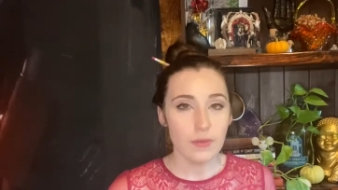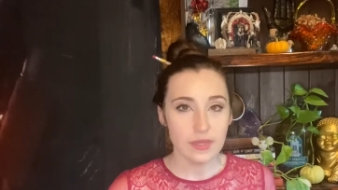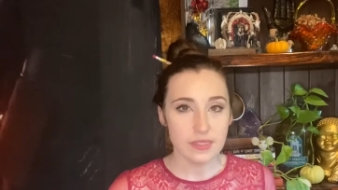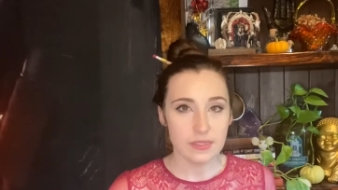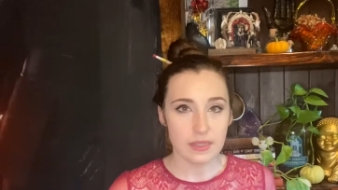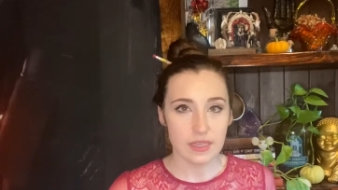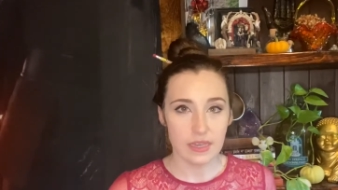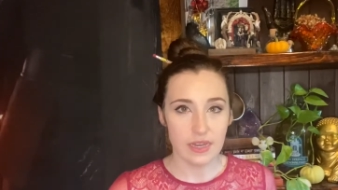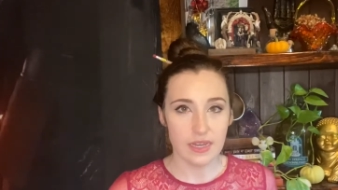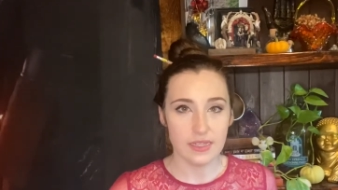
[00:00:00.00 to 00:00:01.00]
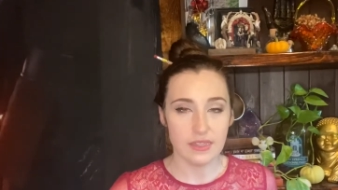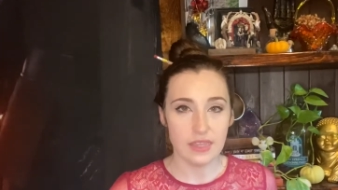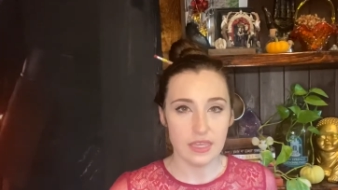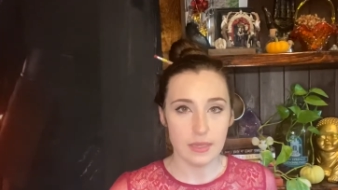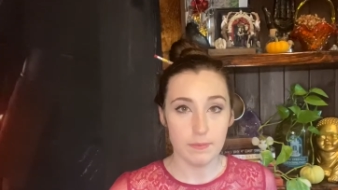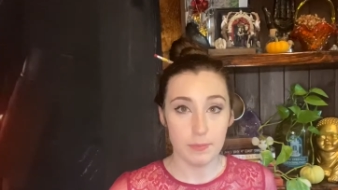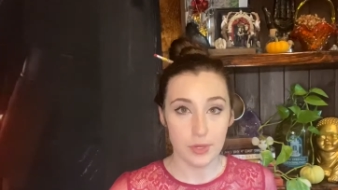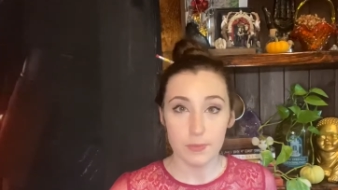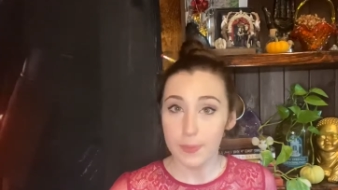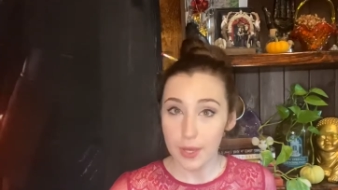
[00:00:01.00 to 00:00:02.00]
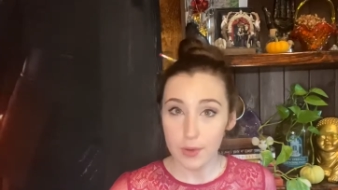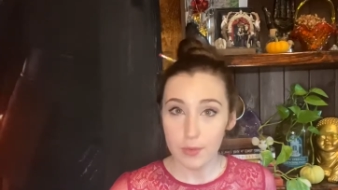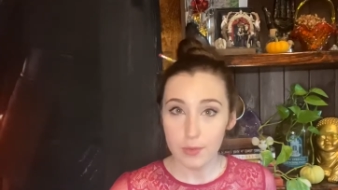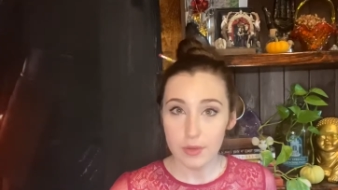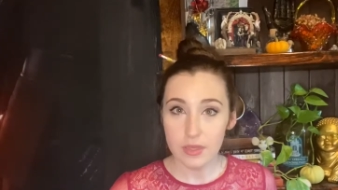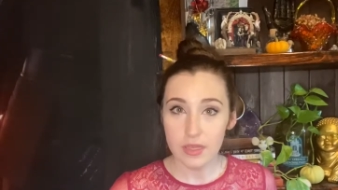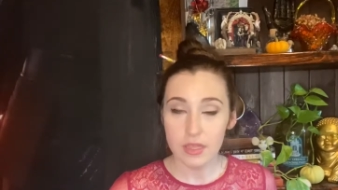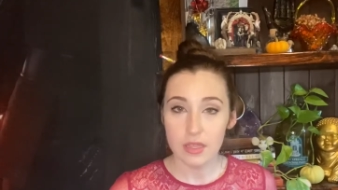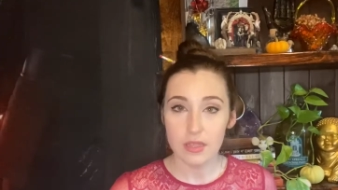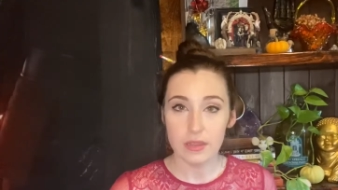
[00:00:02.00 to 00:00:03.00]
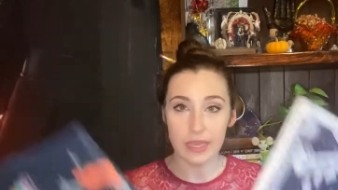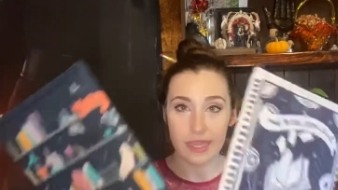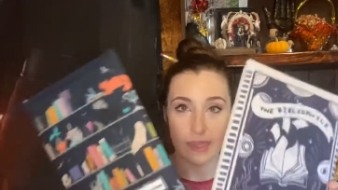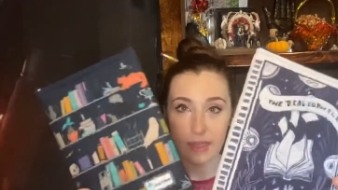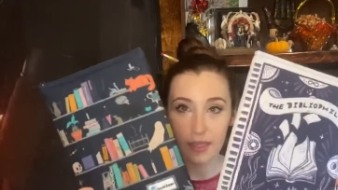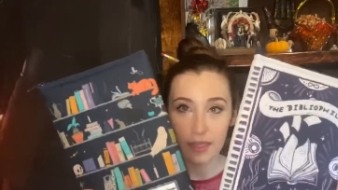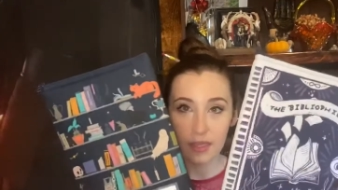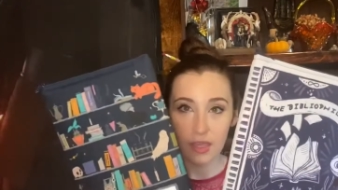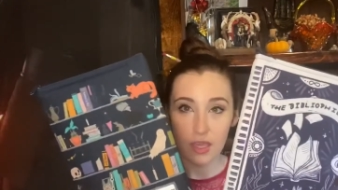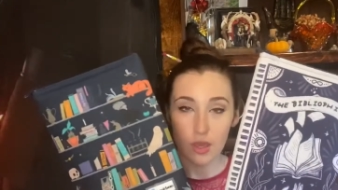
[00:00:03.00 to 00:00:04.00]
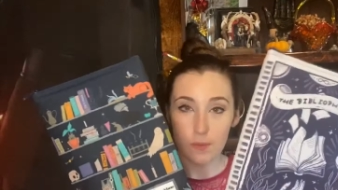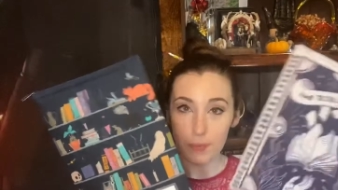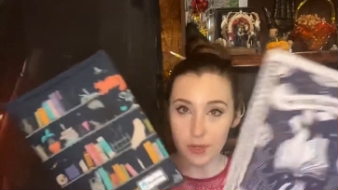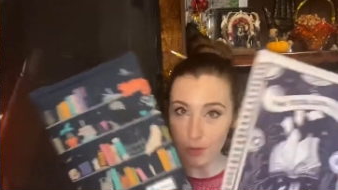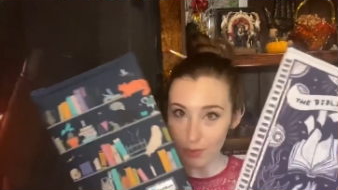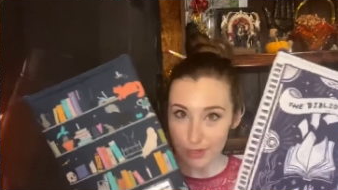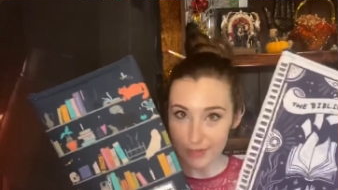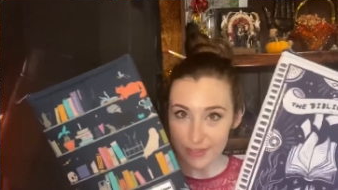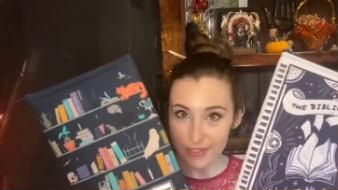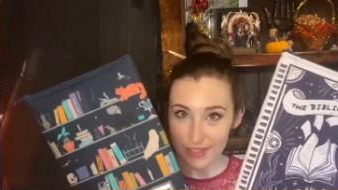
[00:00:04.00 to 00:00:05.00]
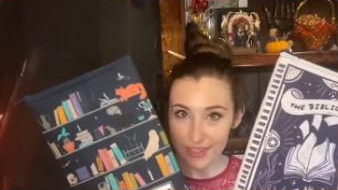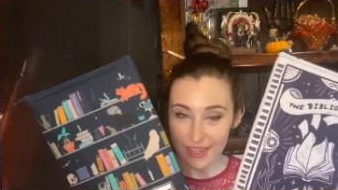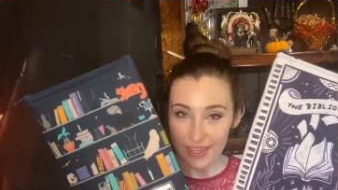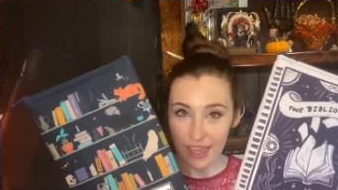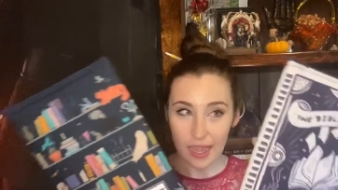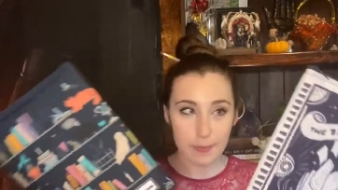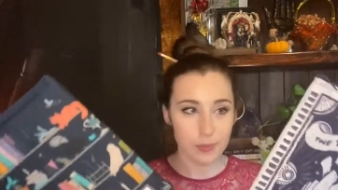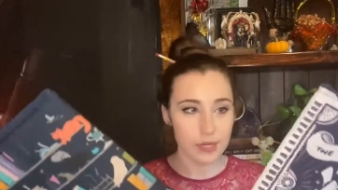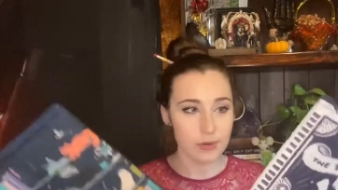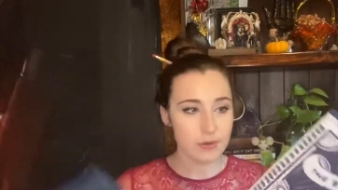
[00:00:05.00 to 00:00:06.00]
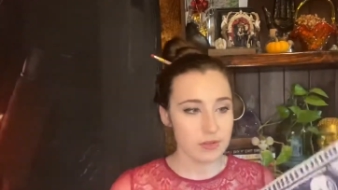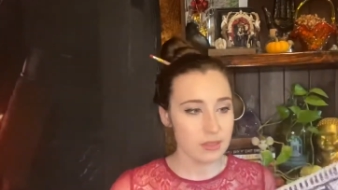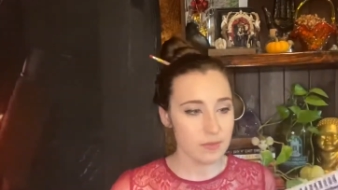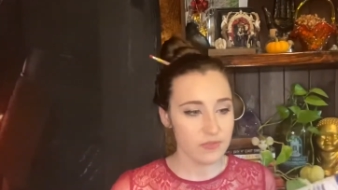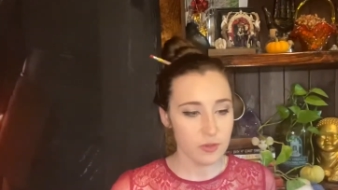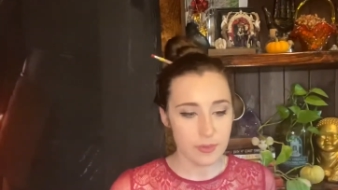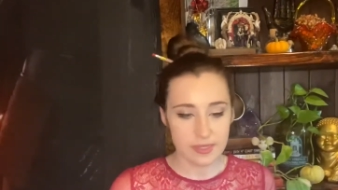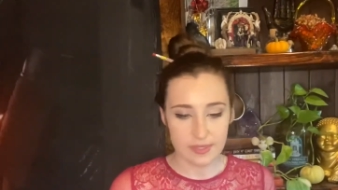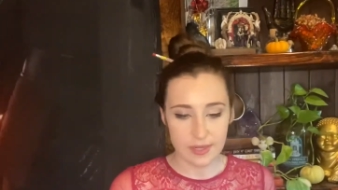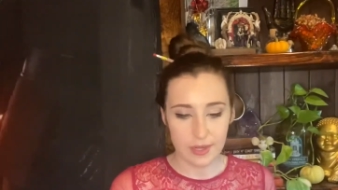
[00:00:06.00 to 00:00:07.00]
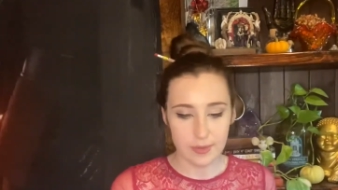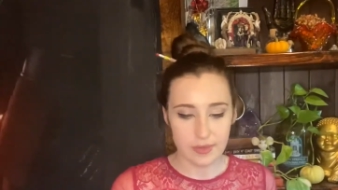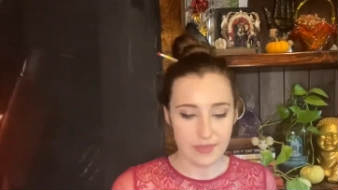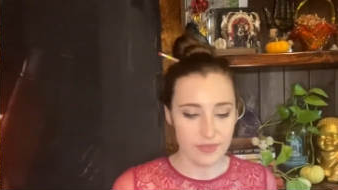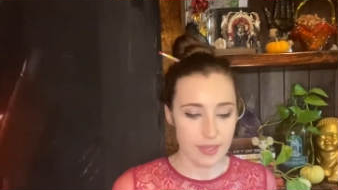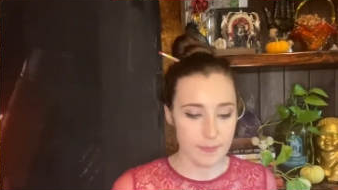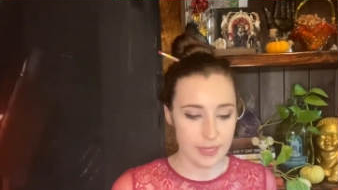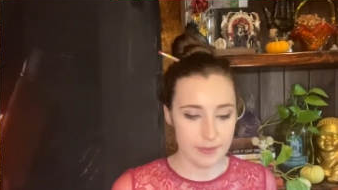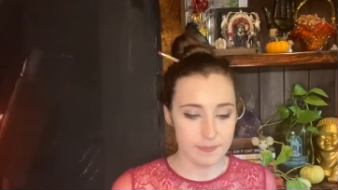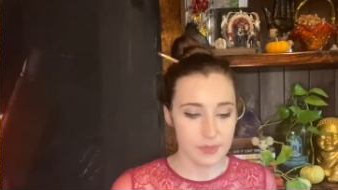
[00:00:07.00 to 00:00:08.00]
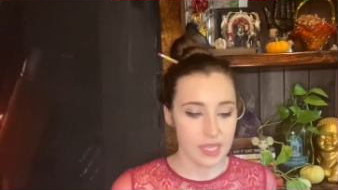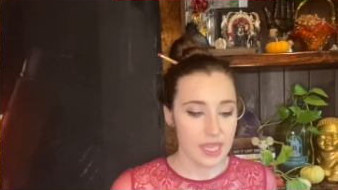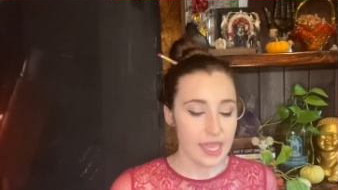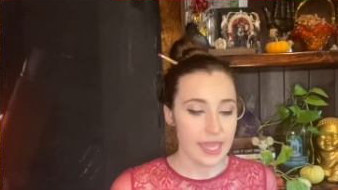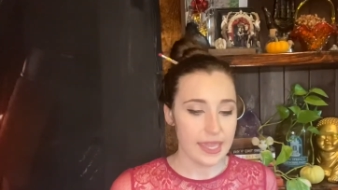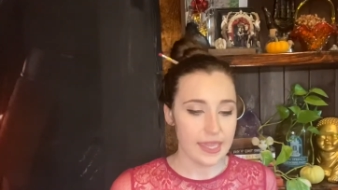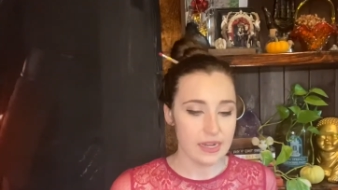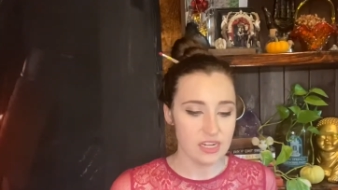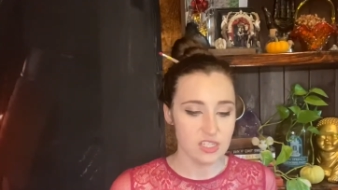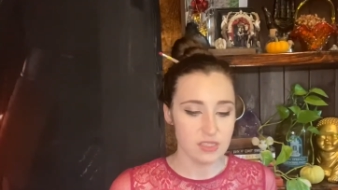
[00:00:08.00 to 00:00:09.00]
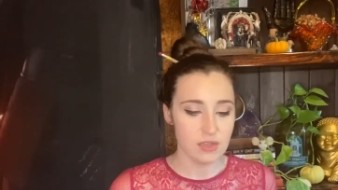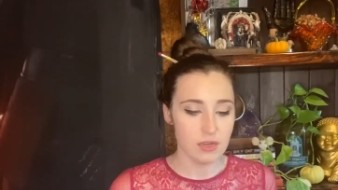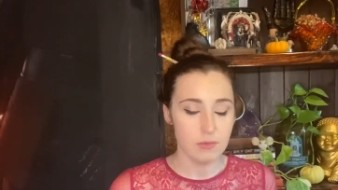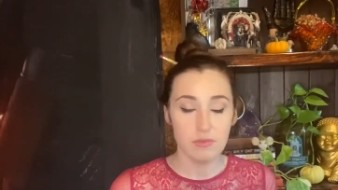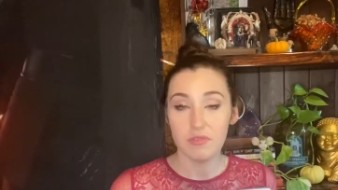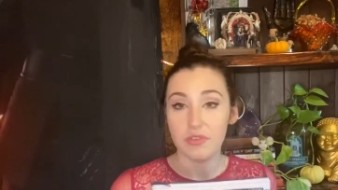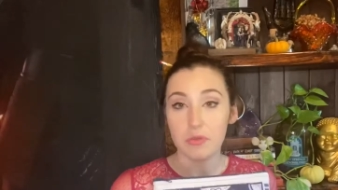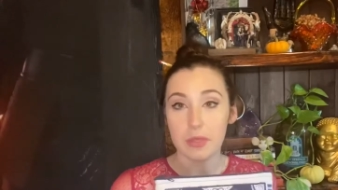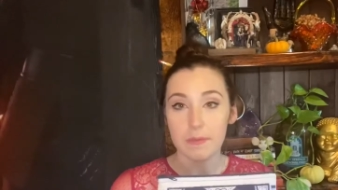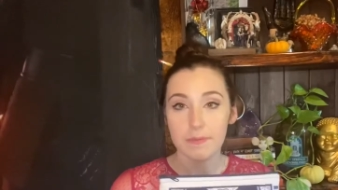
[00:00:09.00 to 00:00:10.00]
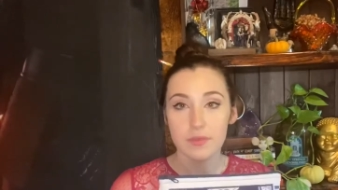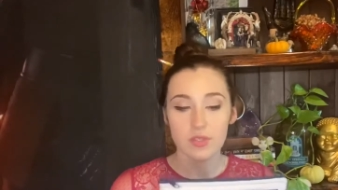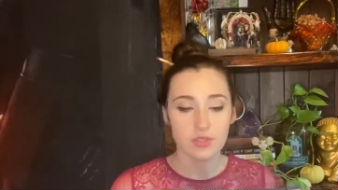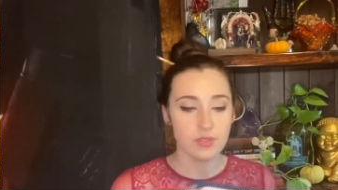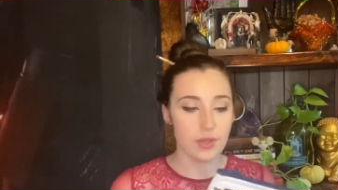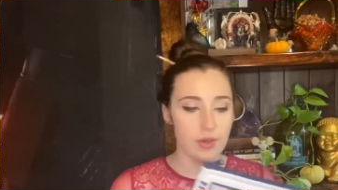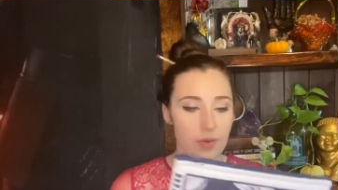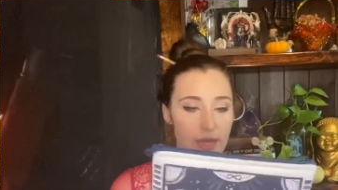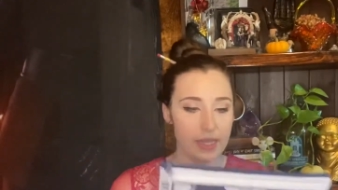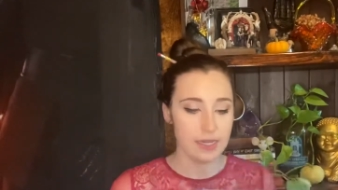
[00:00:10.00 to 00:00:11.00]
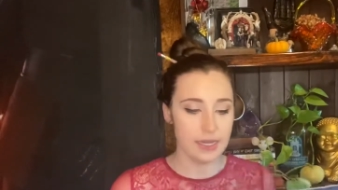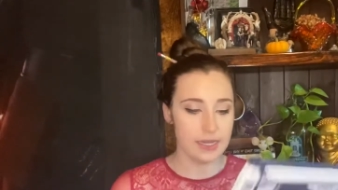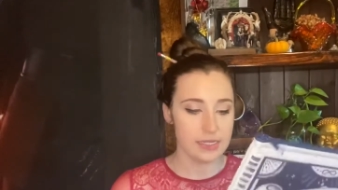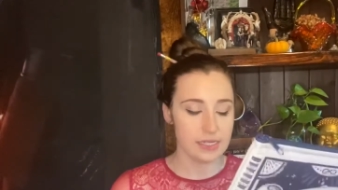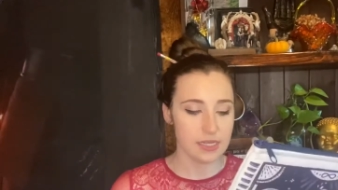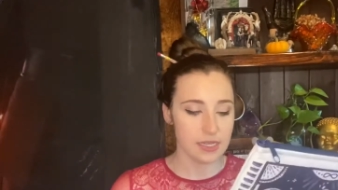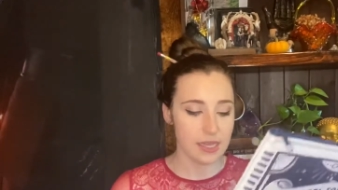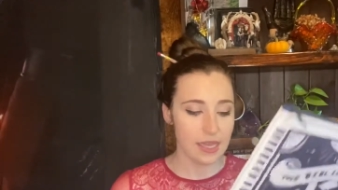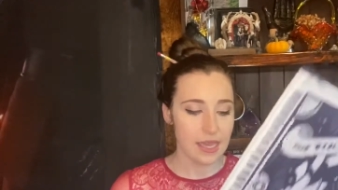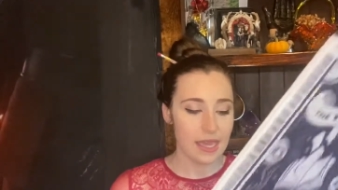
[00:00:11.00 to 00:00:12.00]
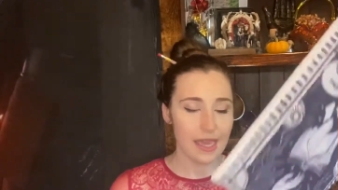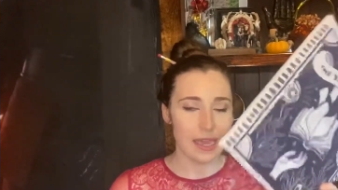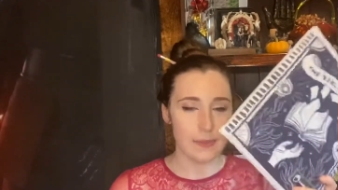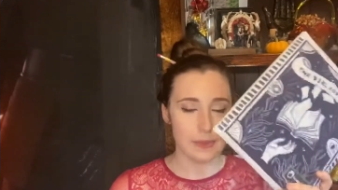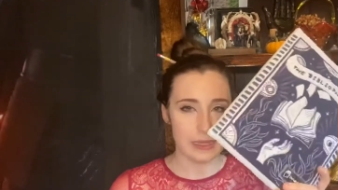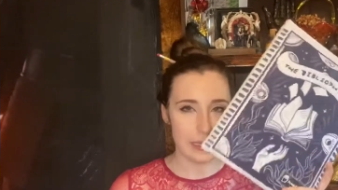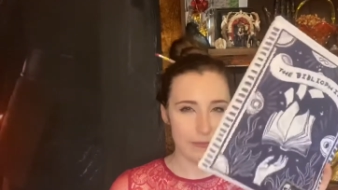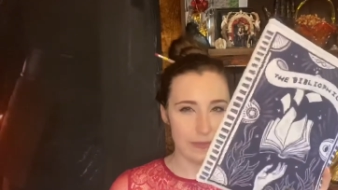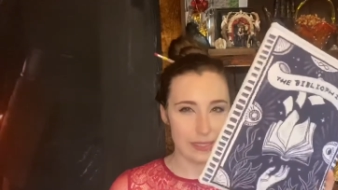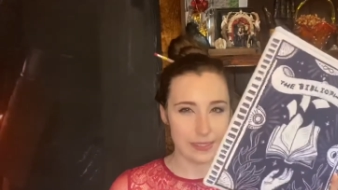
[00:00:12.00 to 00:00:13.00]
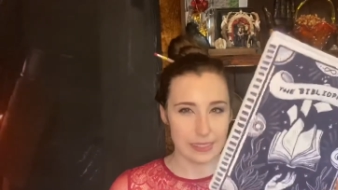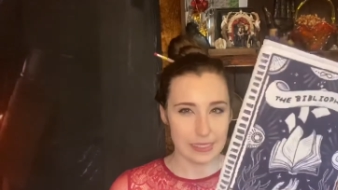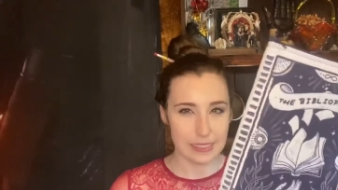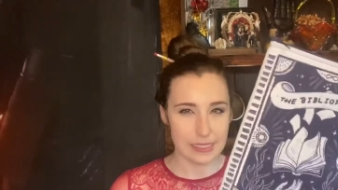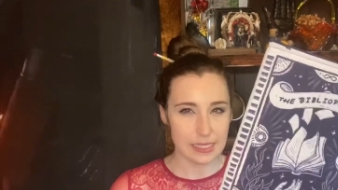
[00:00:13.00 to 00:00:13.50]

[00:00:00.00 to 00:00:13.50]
recently got the Book Beau, like, book holders. I pre-ordered them a few months ago and they've come in, and I just thought I would review them. So I got, I believe this is